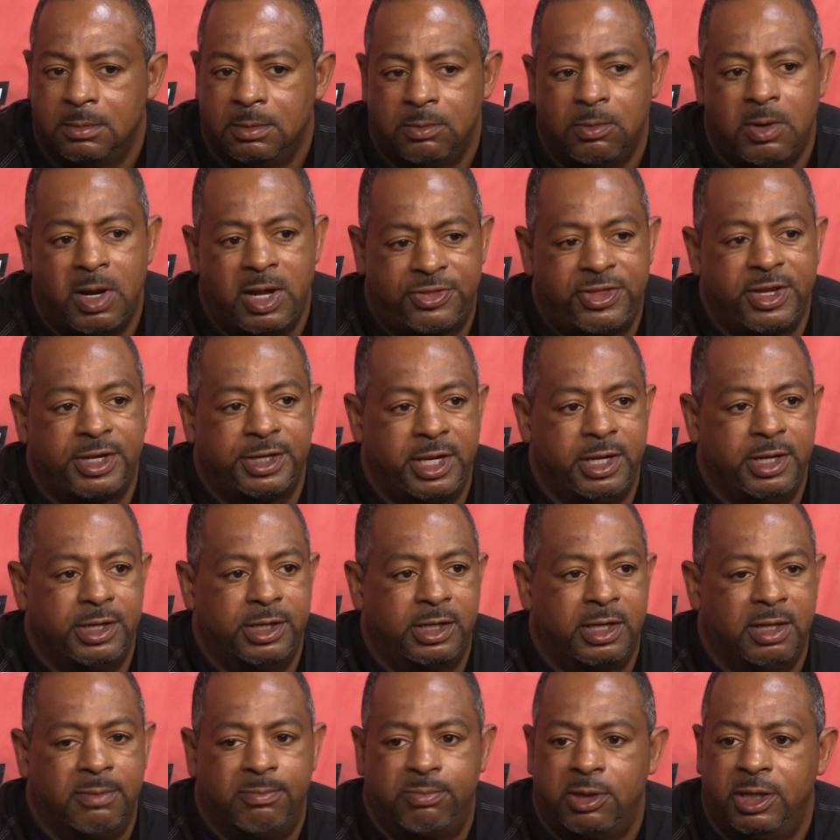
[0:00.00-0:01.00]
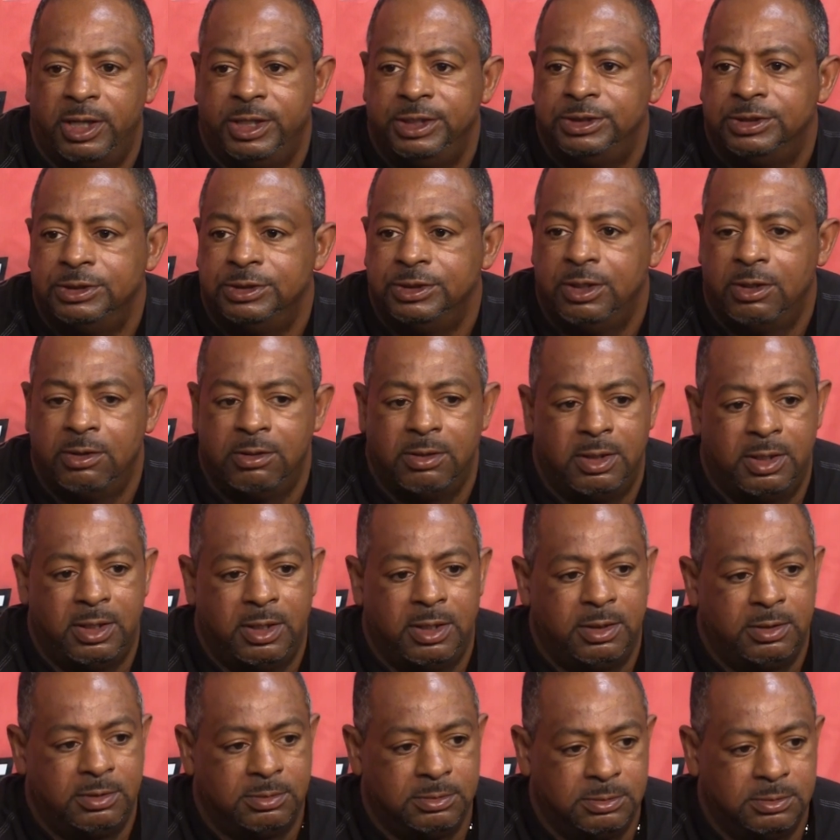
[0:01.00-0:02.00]
Well, I think they're in a good place. You
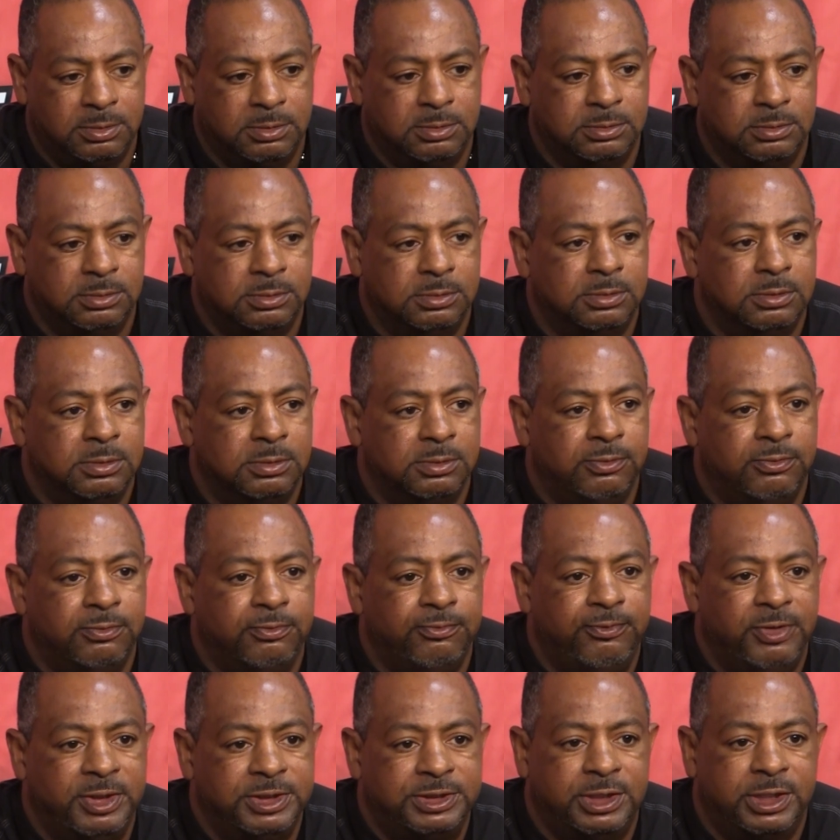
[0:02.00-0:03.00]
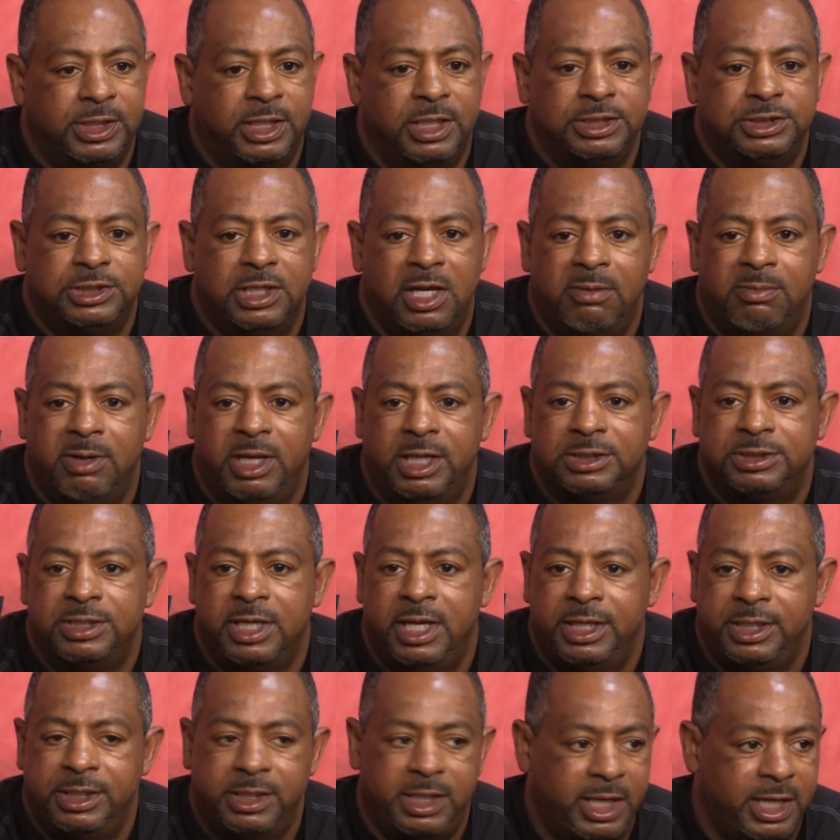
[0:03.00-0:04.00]
know, Vince did a good job last
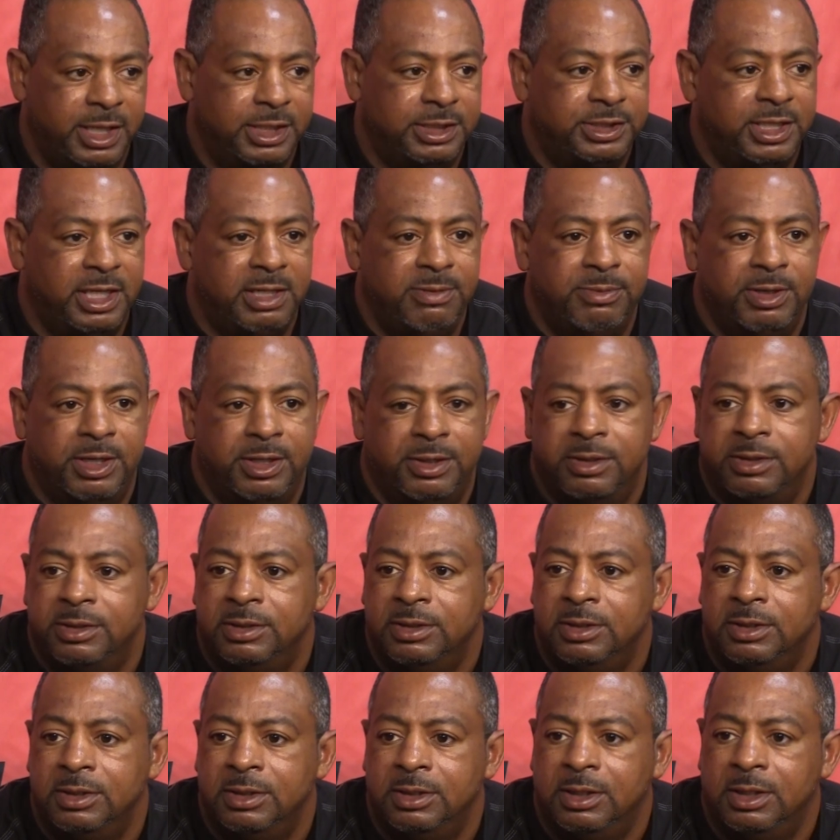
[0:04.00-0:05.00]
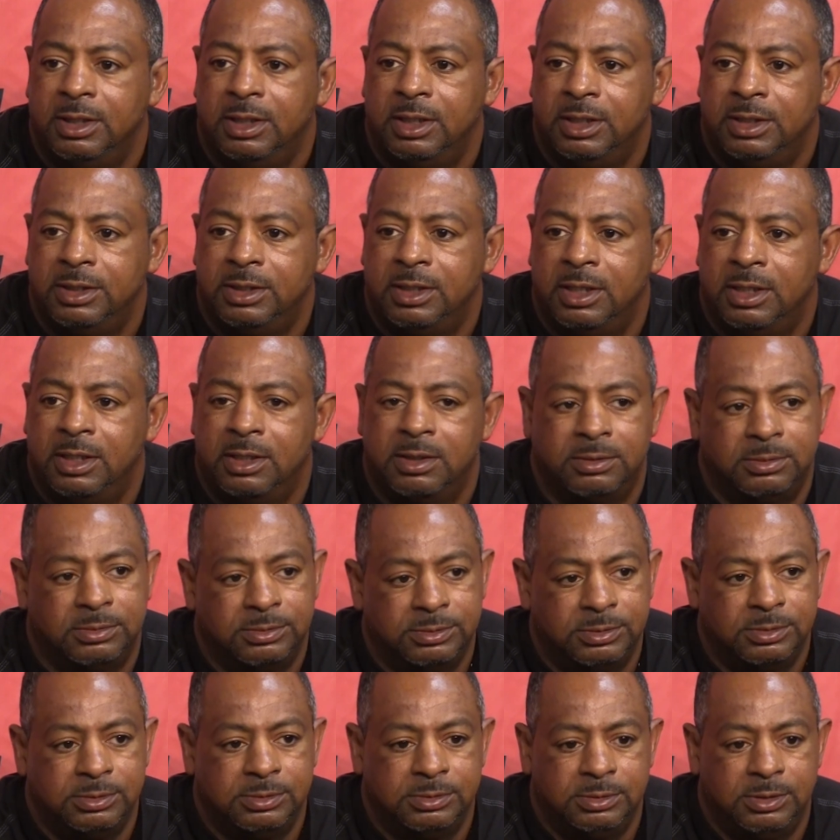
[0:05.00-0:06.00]
night. He had a team dinner, and
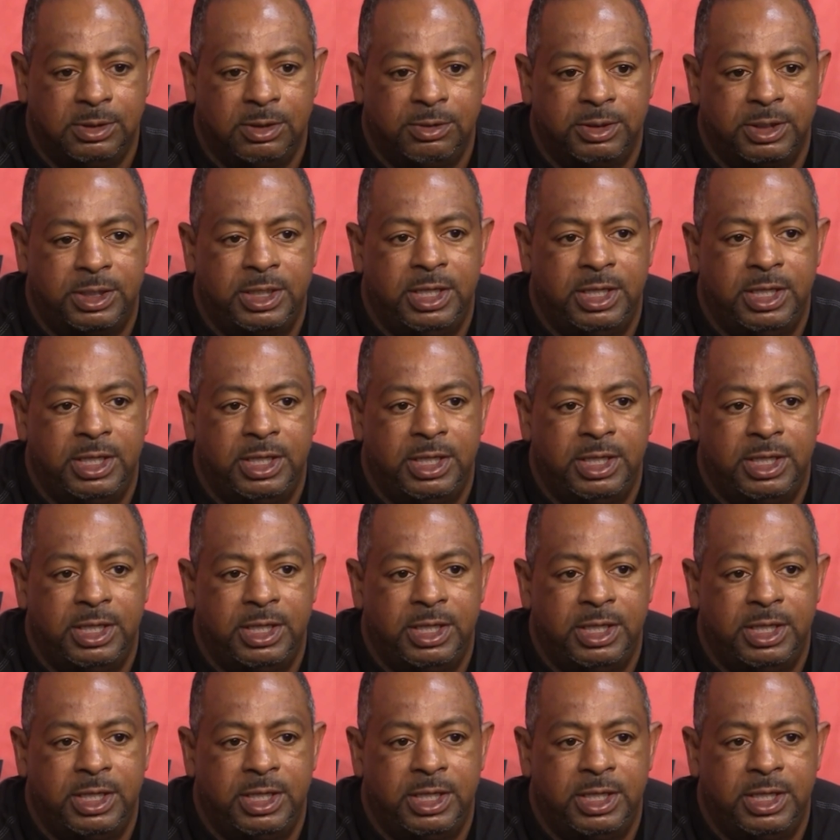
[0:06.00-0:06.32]
you know, the